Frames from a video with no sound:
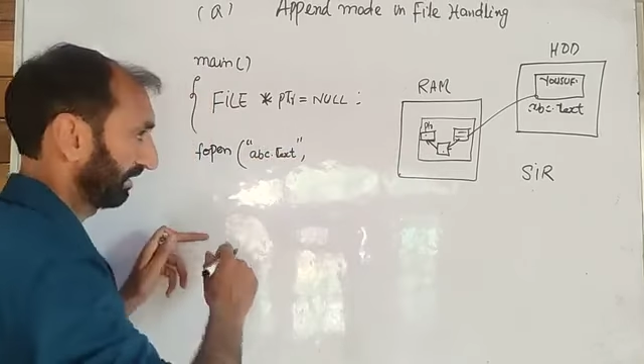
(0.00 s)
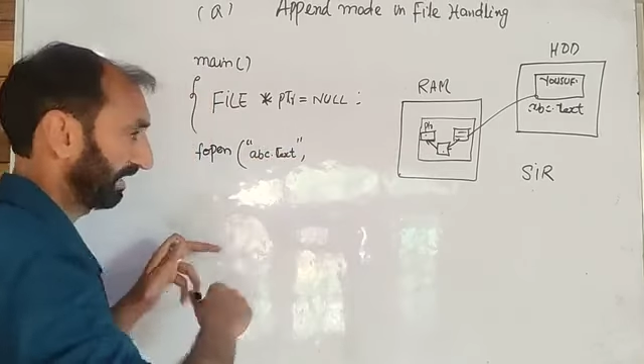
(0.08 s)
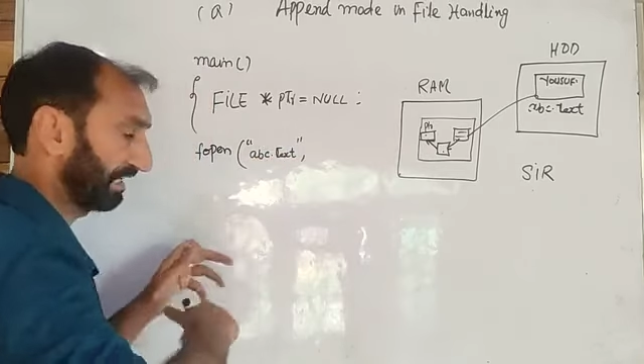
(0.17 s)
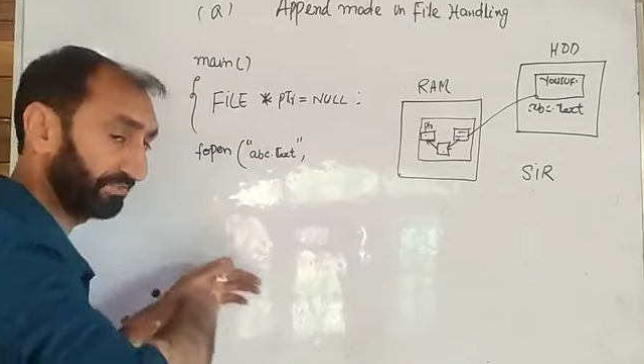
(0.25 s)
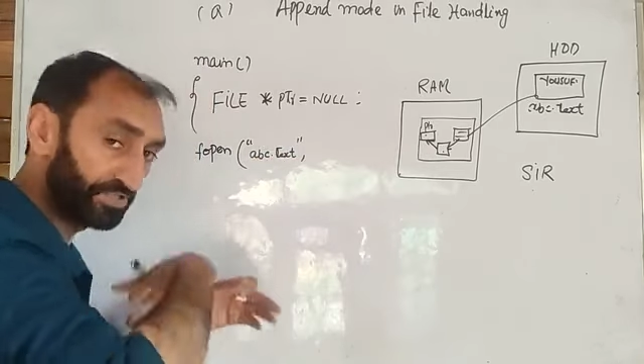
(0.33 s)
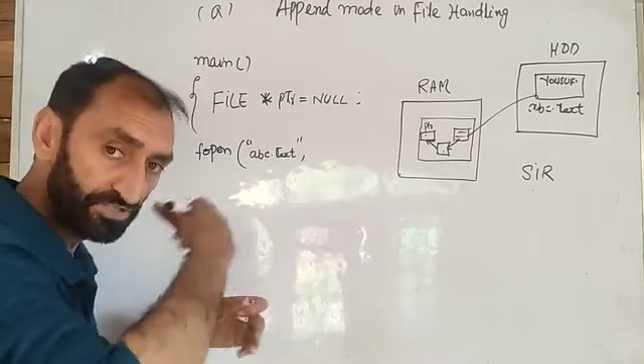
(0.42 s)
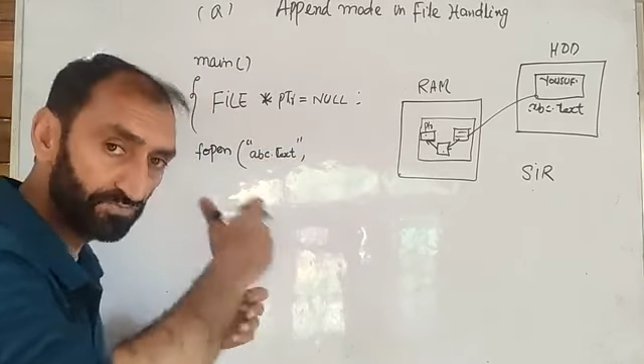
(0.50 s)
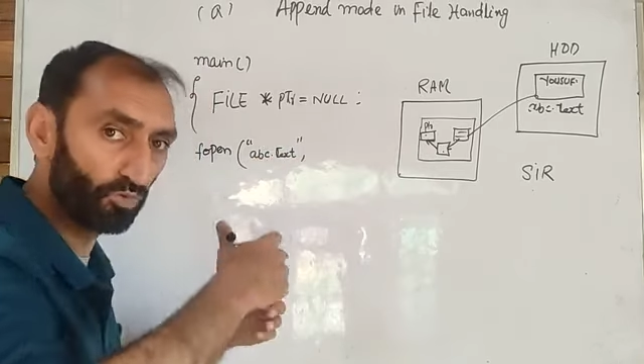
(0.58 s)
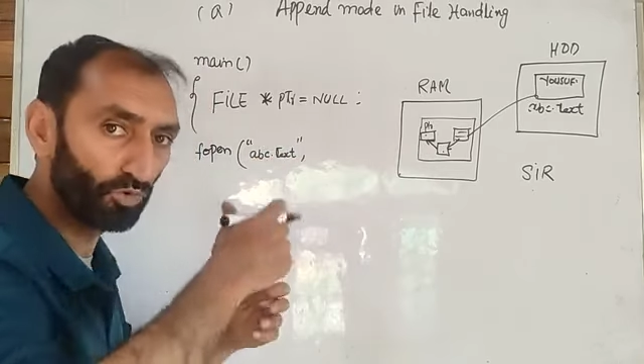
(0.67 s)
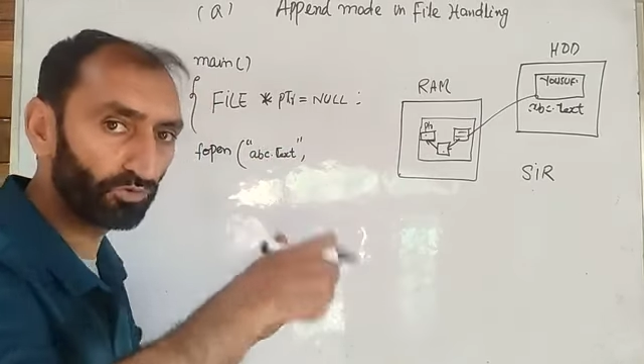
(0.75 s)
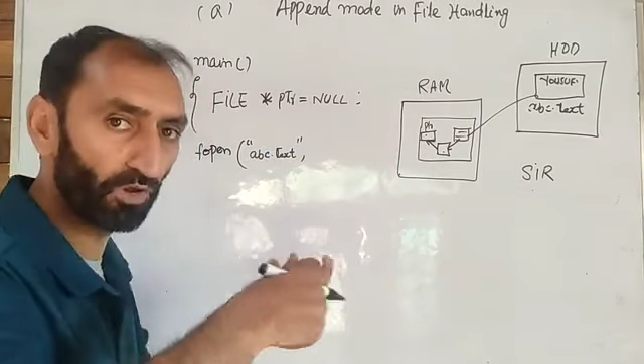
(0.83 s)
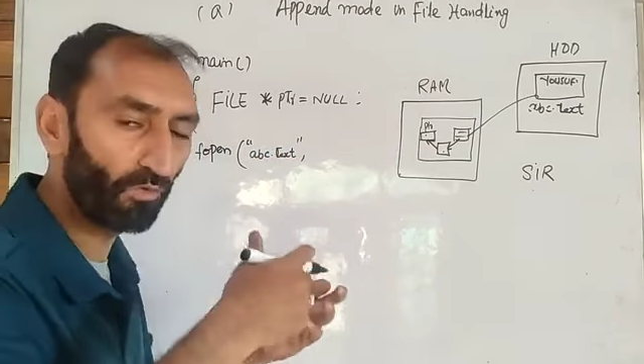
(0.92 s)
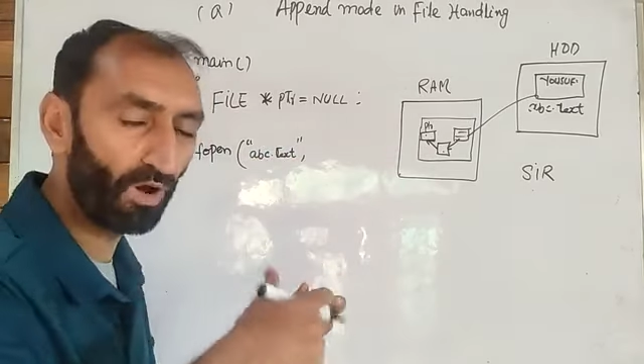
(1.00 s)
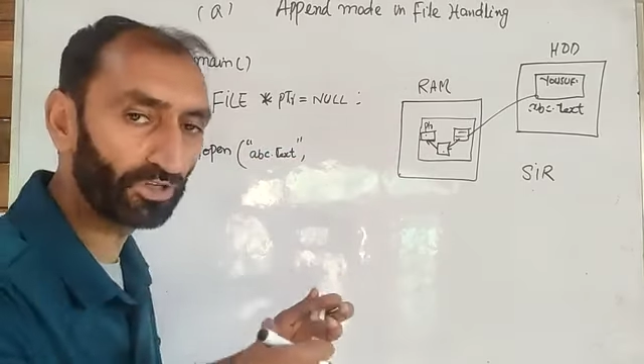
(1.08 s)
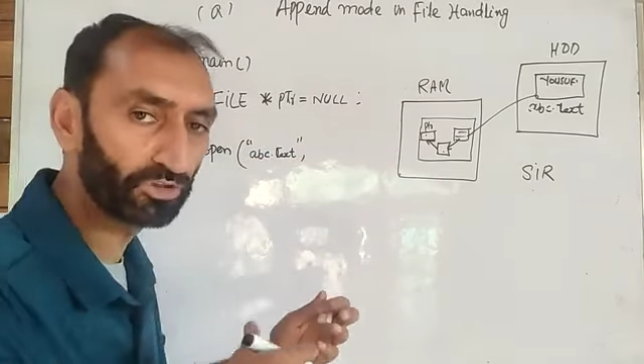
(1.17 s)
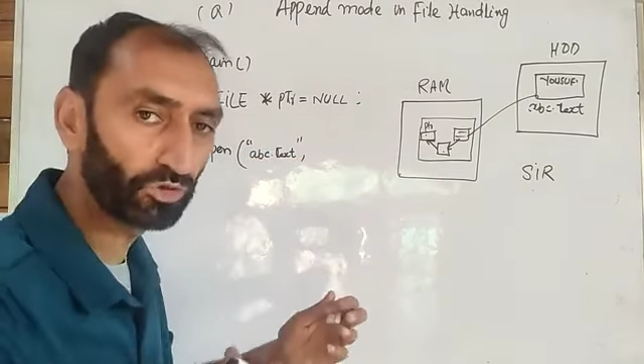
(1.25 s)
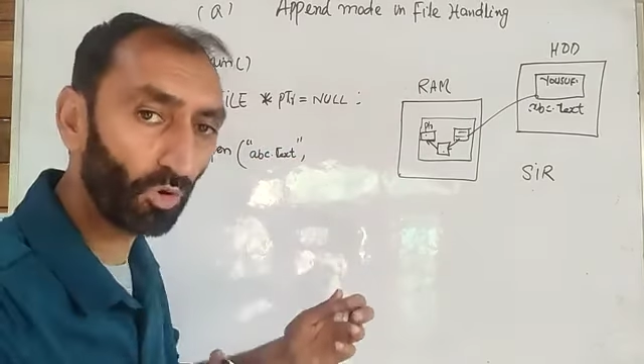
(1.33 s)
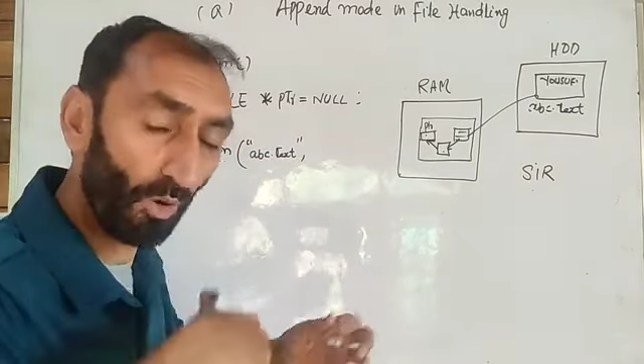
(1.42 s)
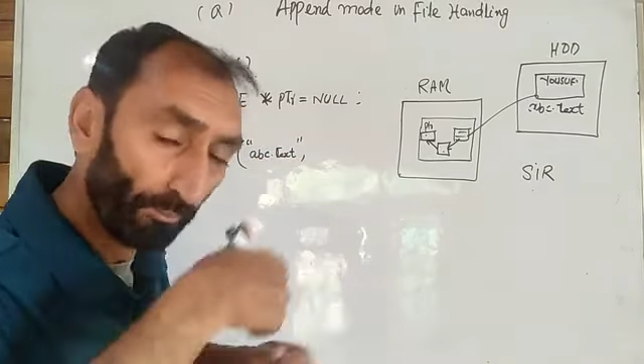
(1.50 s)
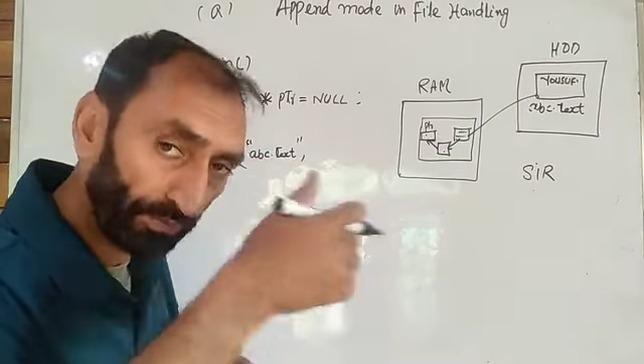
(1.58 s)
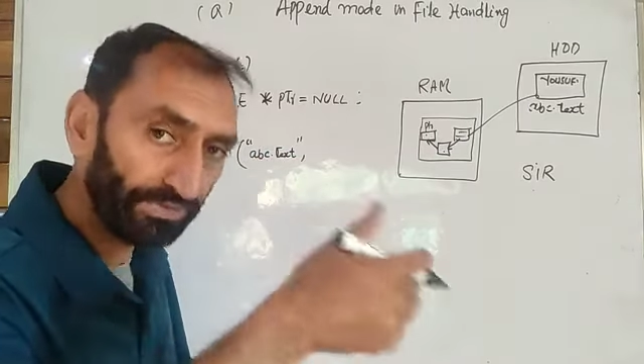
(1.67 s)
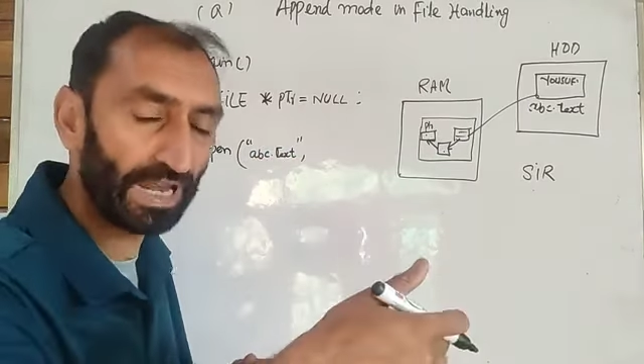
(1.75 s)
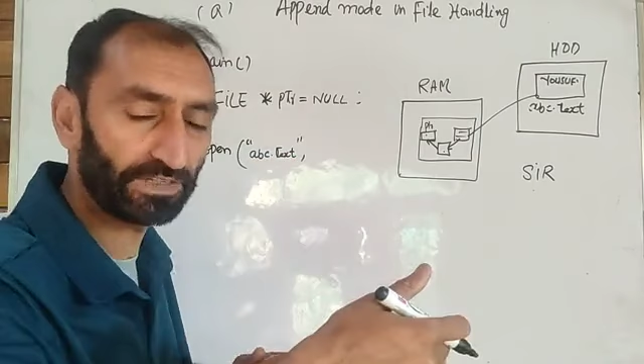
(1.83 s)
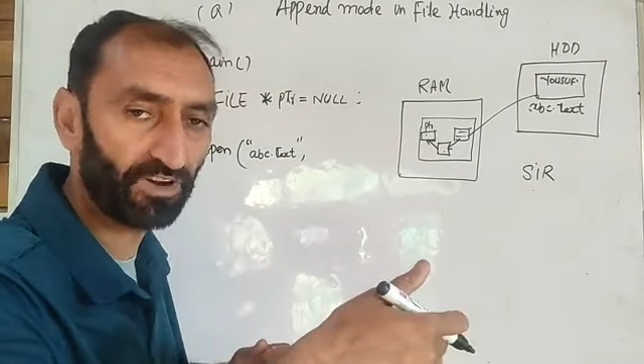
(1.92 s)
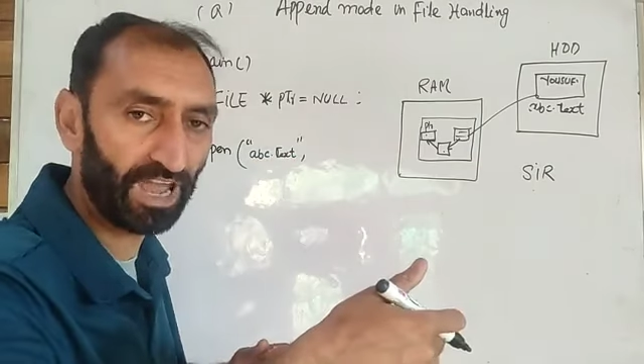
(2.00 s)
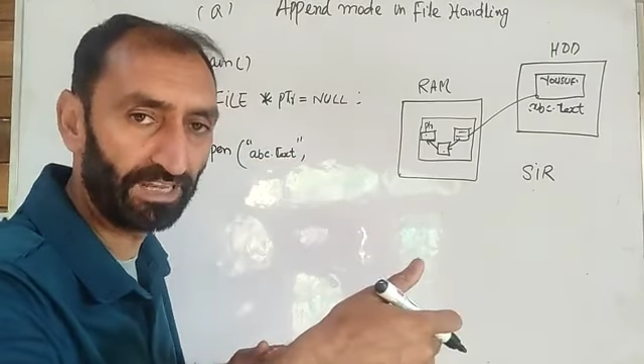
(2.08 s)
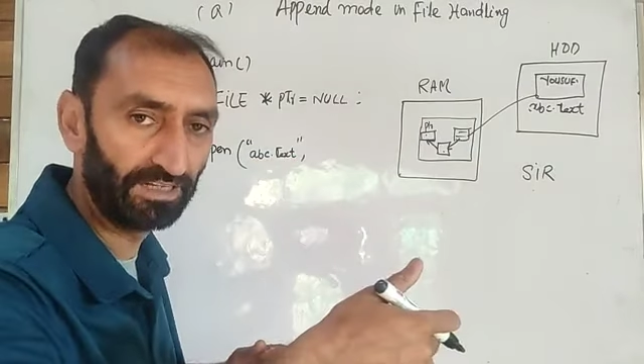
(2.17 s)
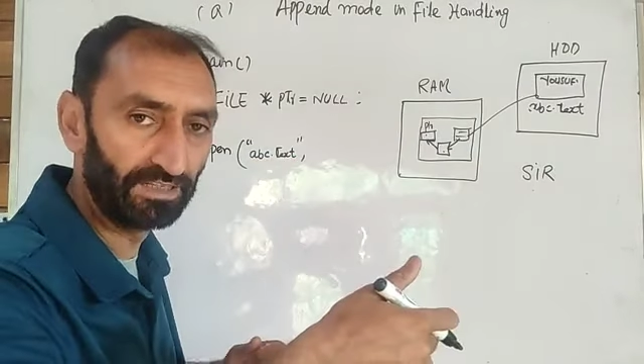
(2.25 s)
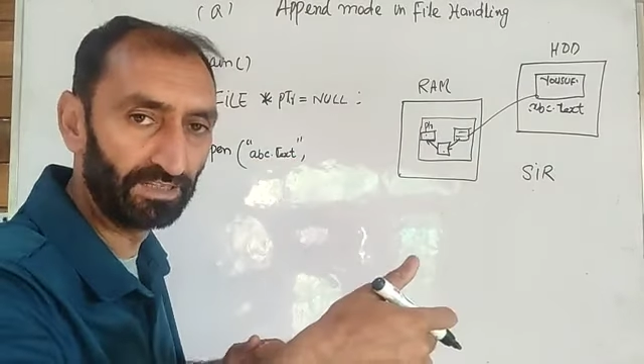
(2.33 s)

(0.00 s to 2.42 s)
in which mode we want to open that file.